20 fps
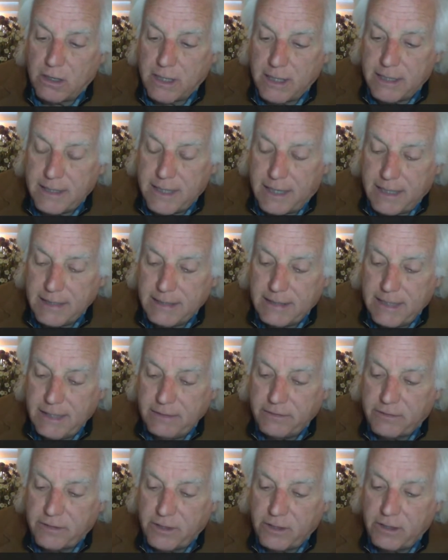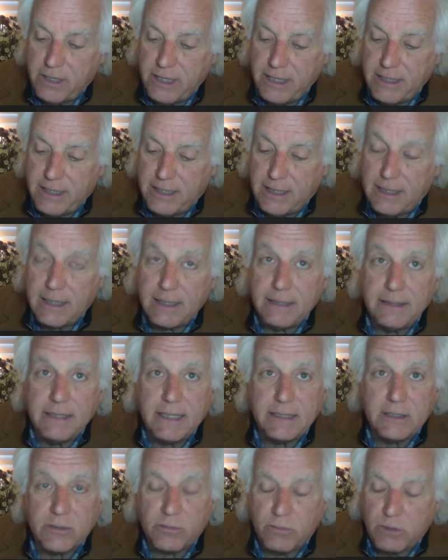in 1939,
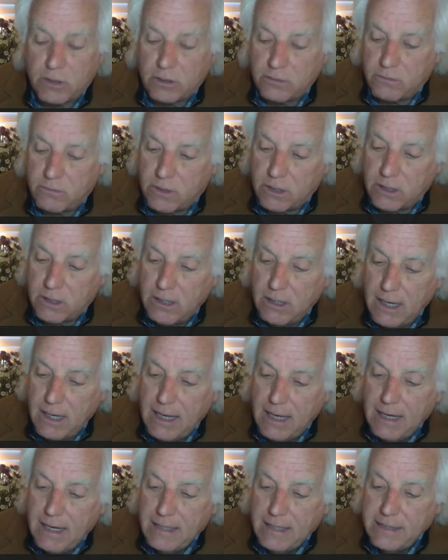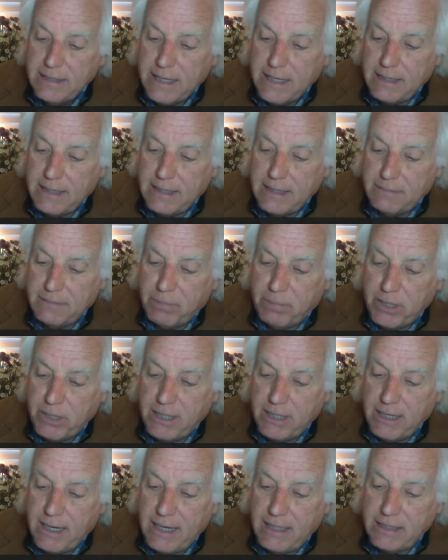that's World War, uh, put
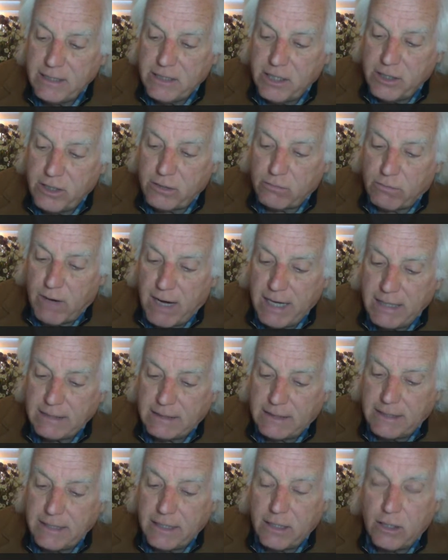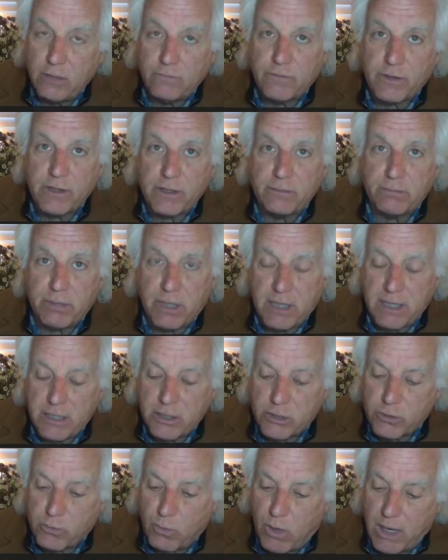an end to the wrangling over the
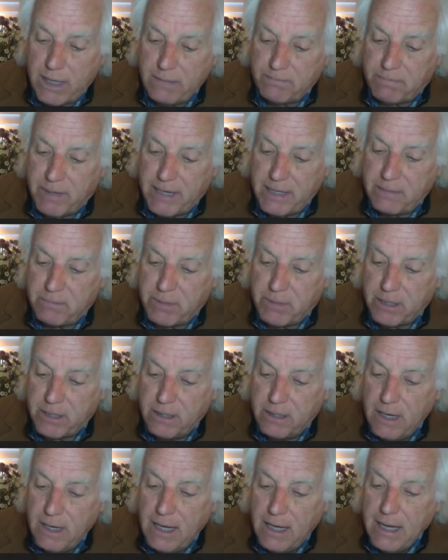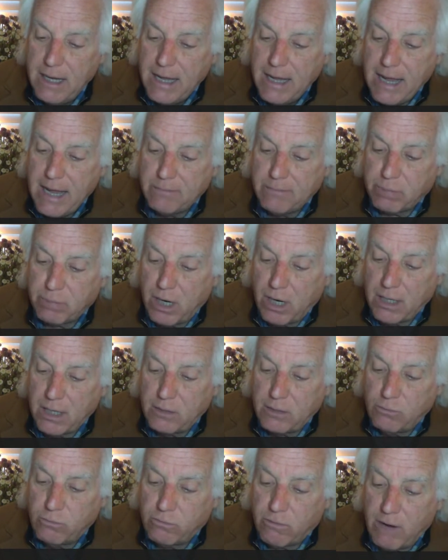British White Paper and brought
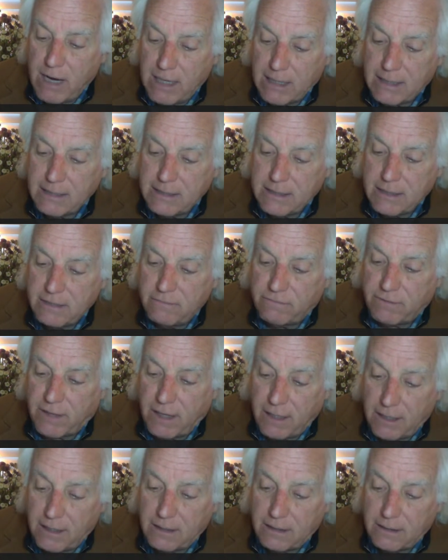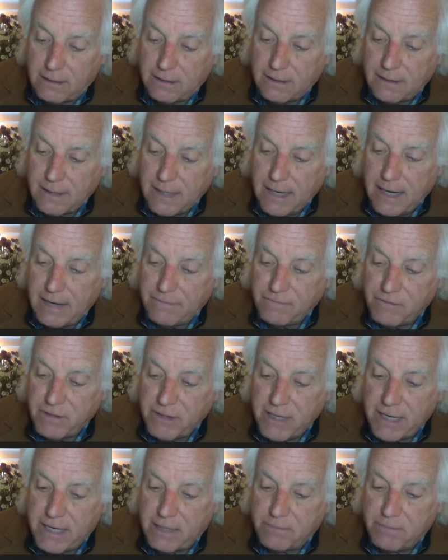a relative lull after
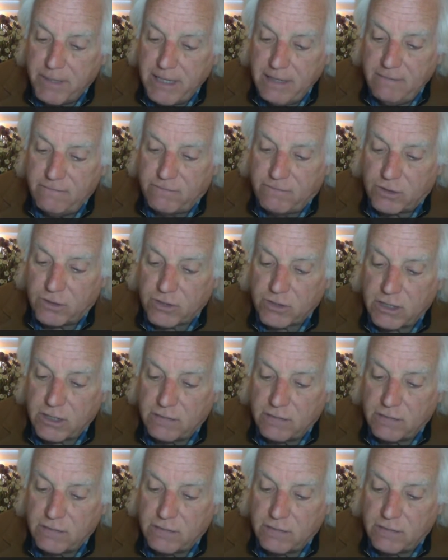the upheavals